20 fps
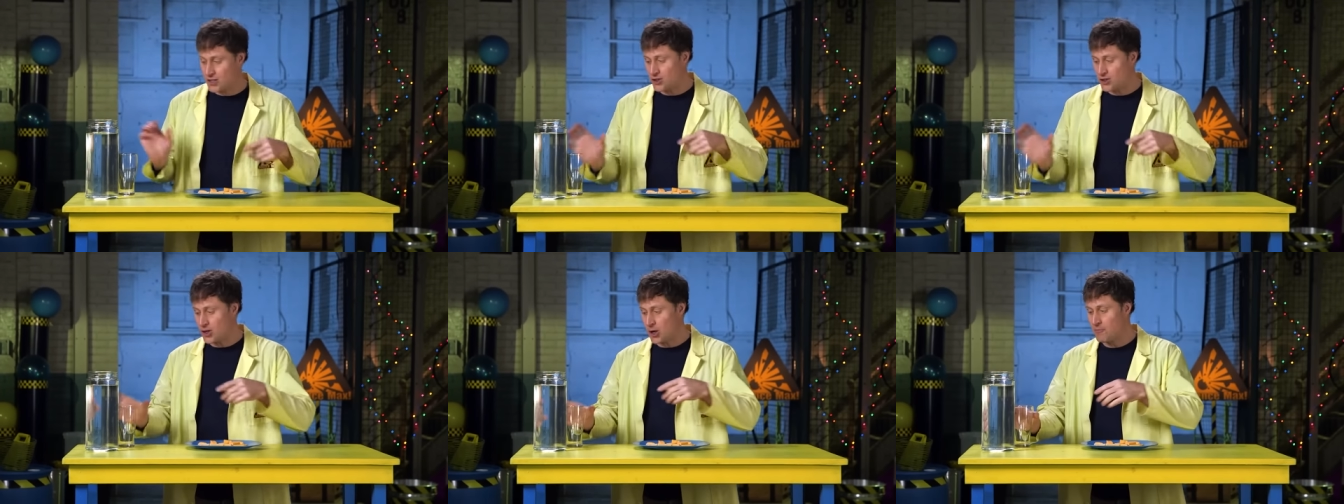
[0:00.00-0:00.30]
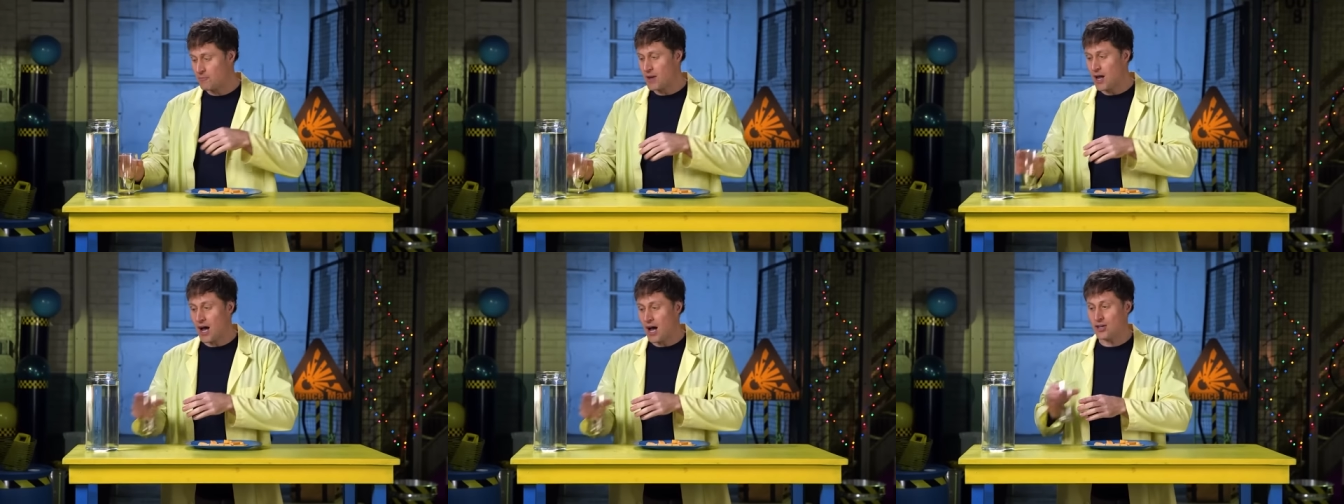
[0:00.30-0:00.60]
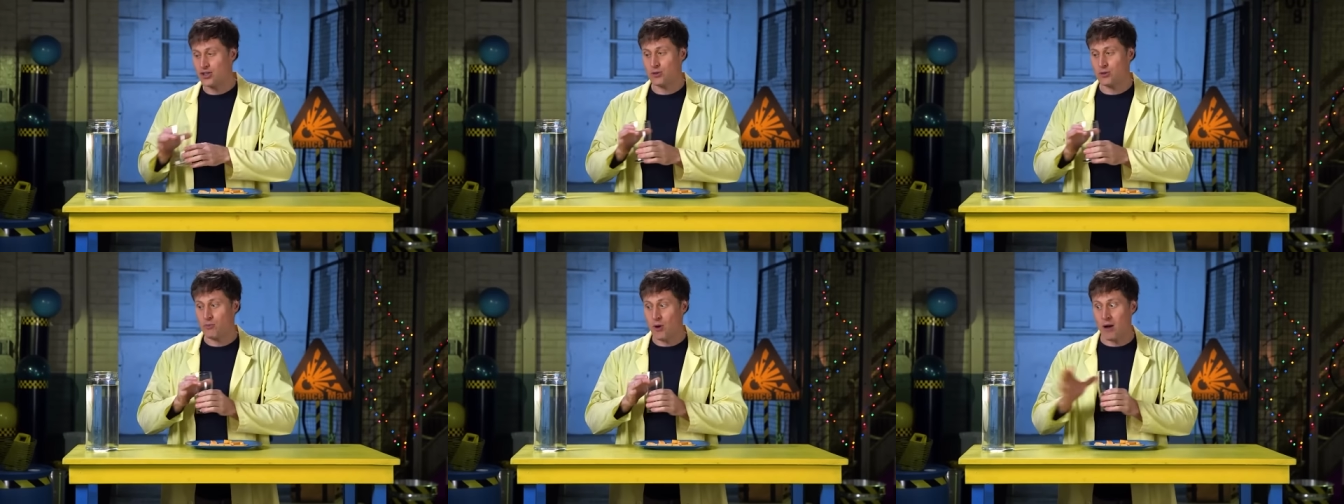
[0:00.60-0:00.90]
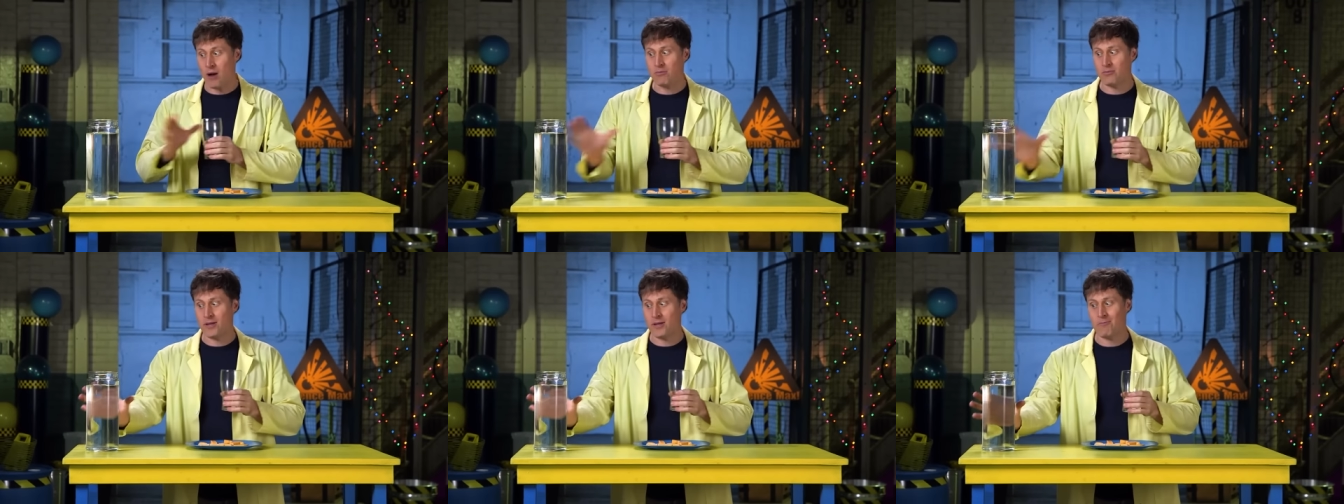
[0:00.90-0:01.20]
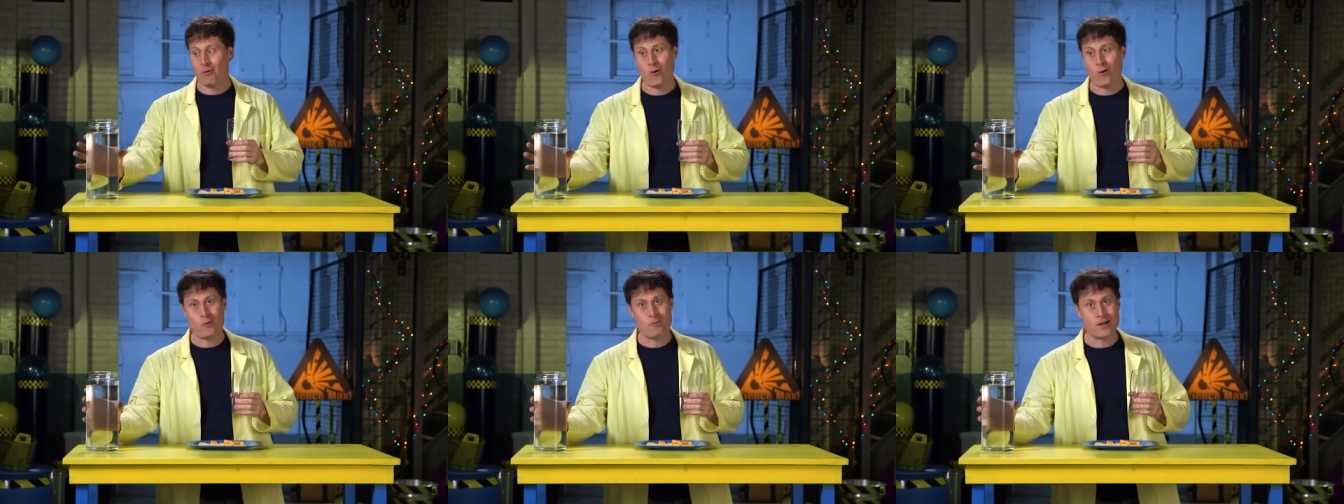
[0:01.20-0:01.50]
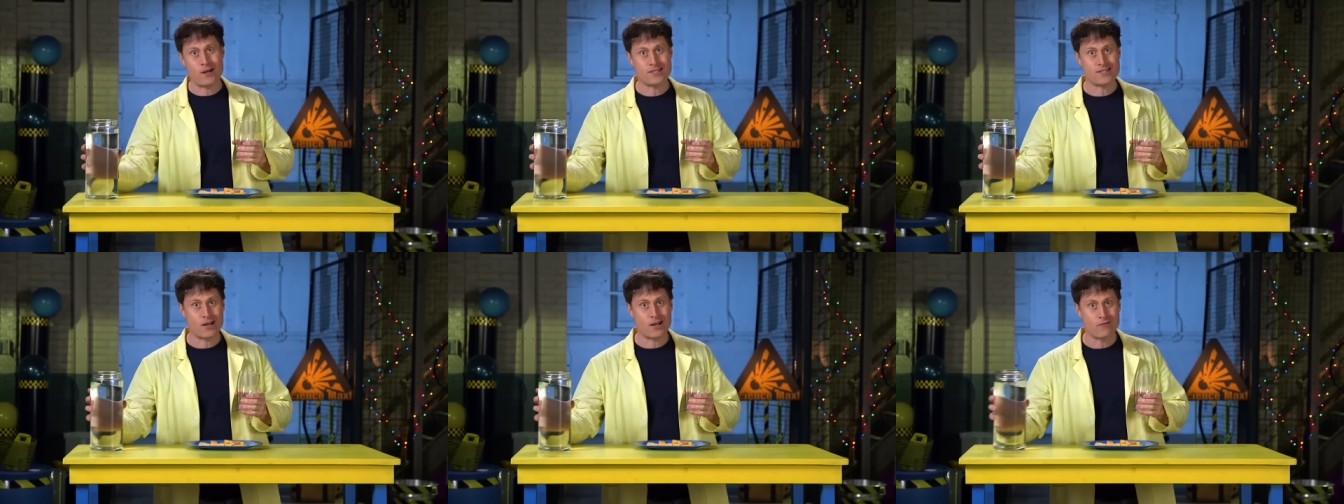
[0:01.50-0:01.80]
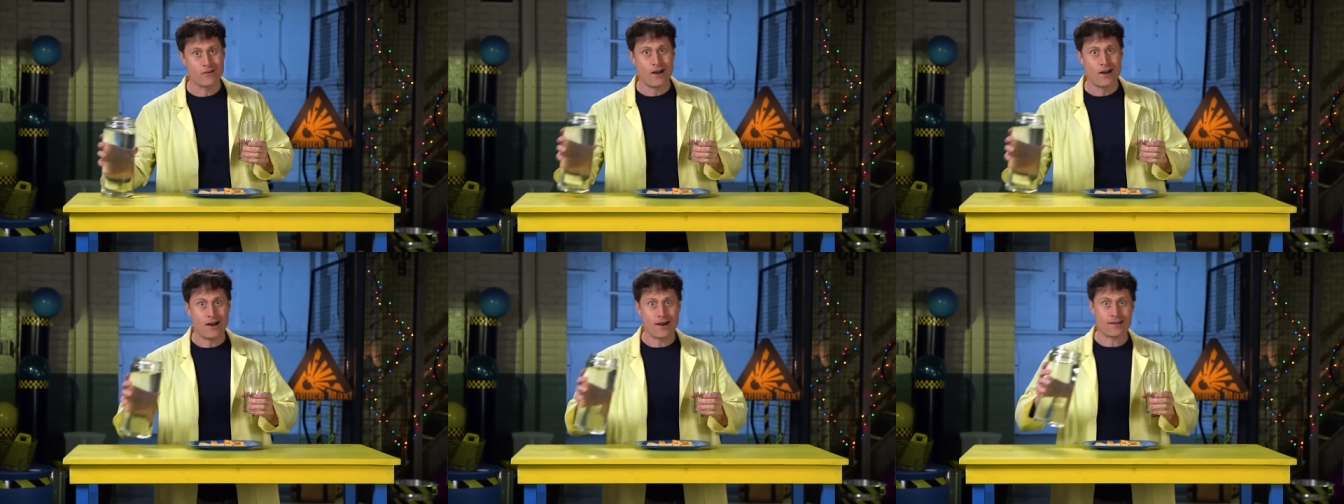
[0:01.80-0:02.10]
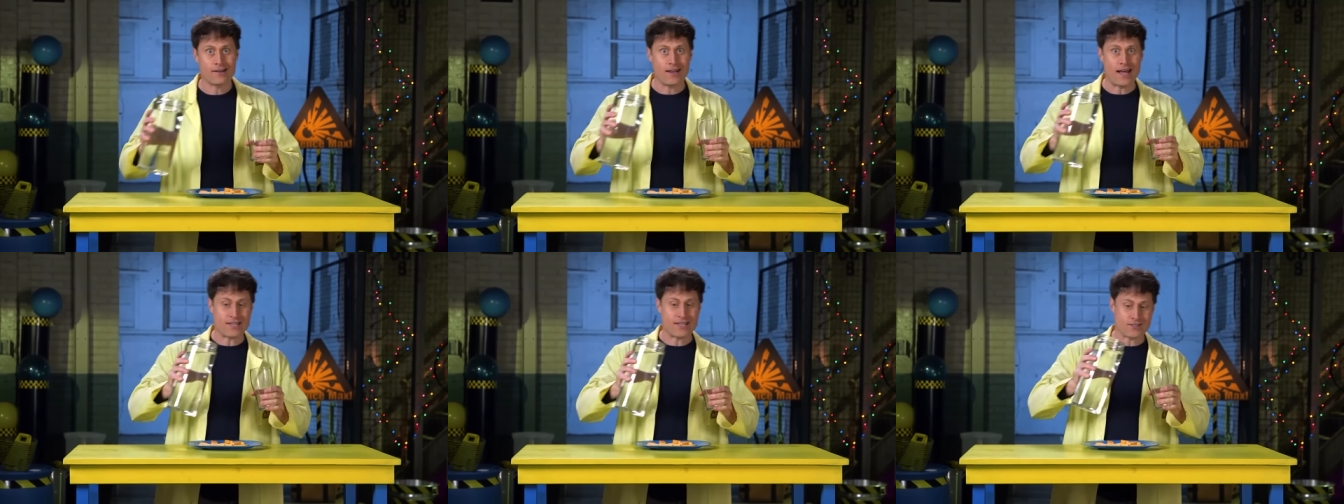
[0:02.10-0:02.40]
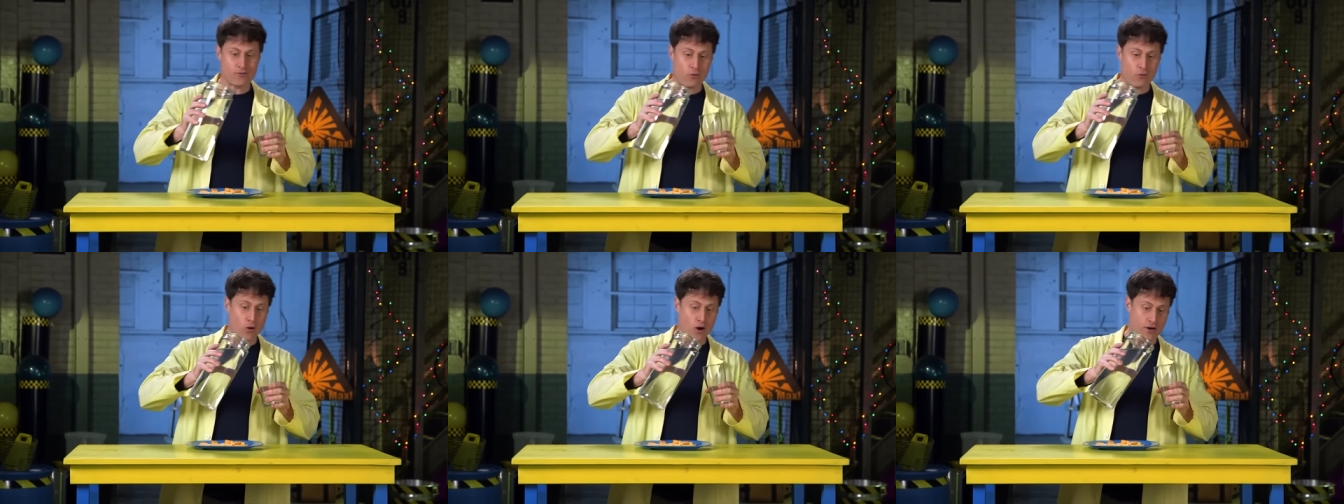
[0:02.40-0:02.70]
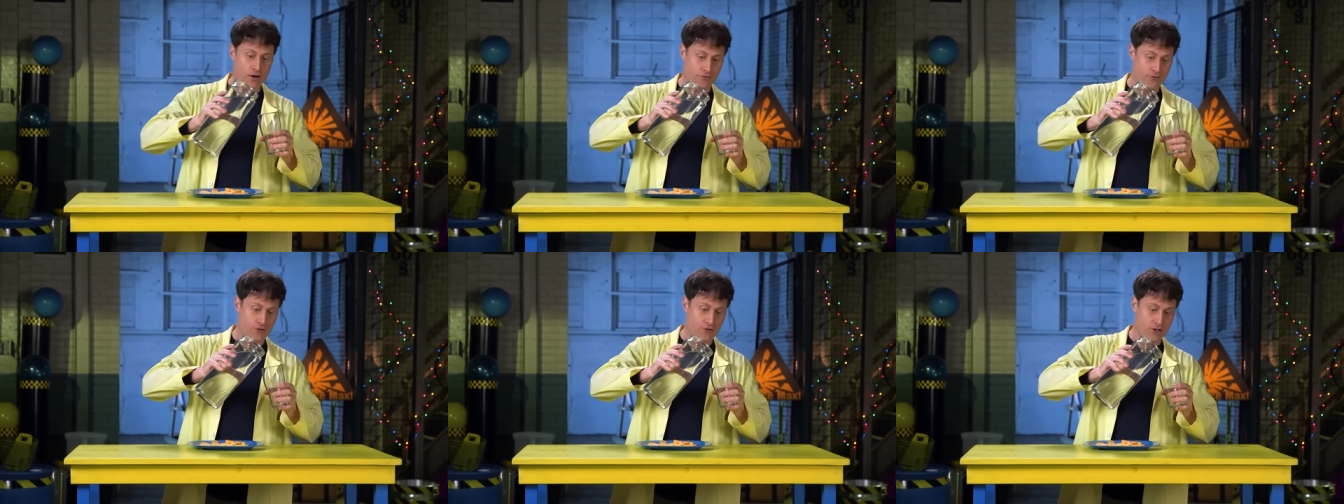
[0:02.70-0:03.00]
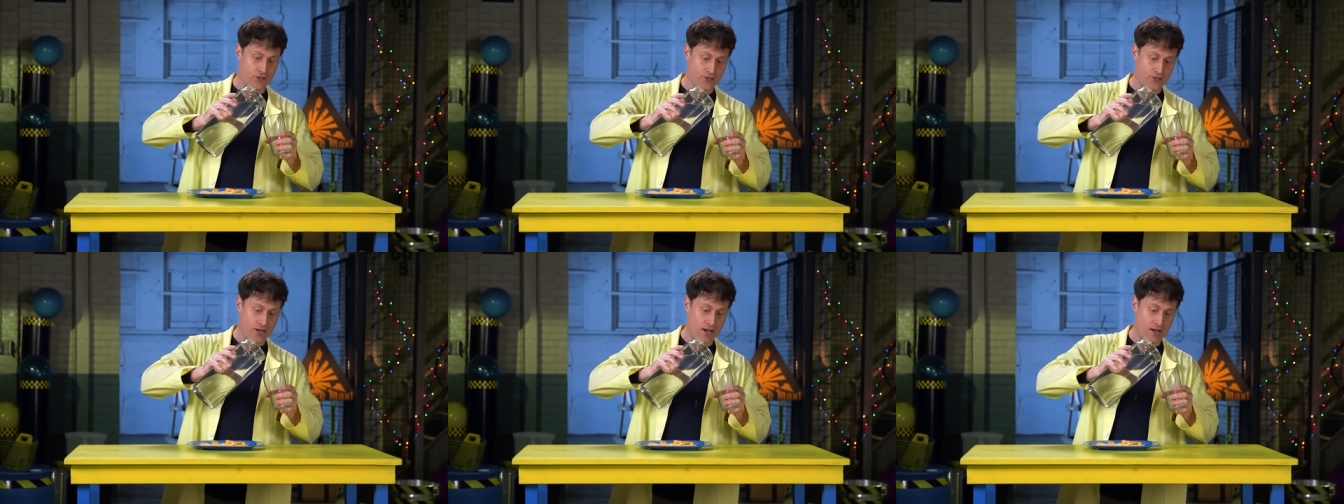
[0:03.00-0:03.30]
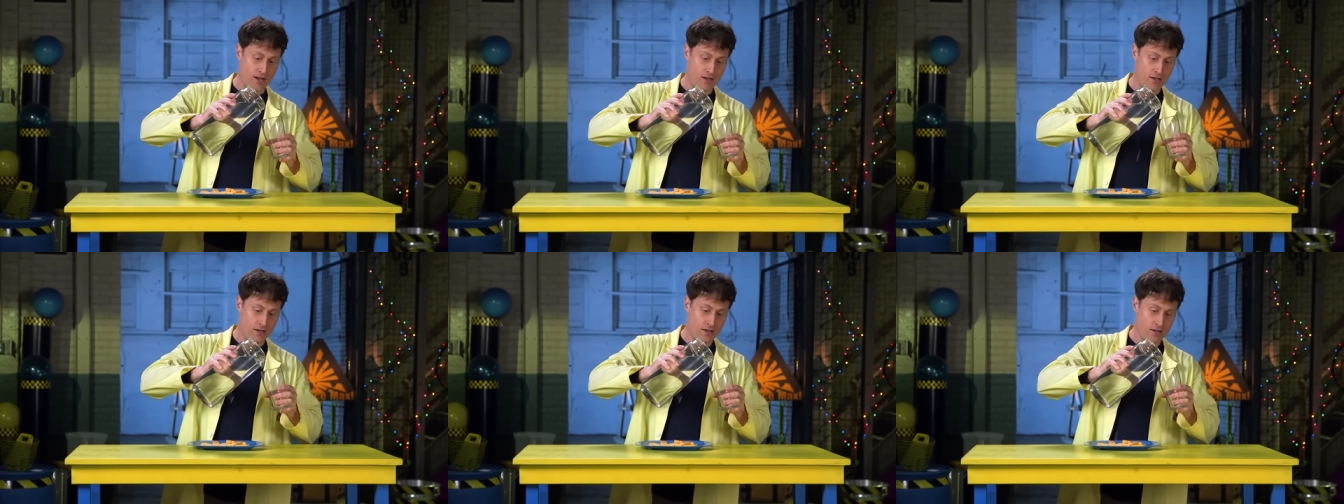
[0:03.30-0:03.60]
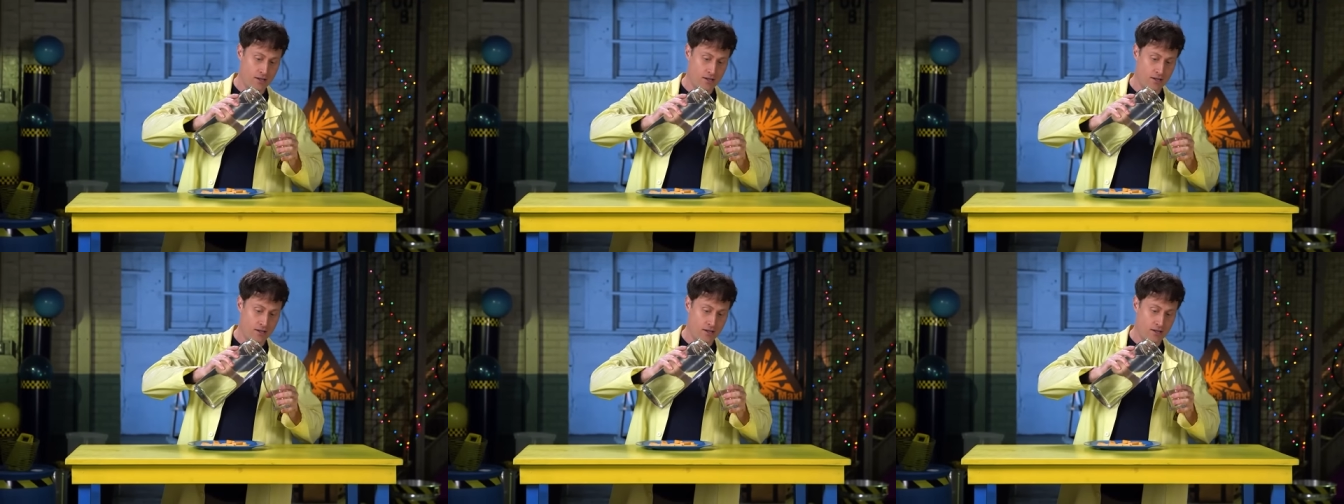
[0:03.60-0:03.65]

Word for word: so I should probably pour myself a glass of water first, huh?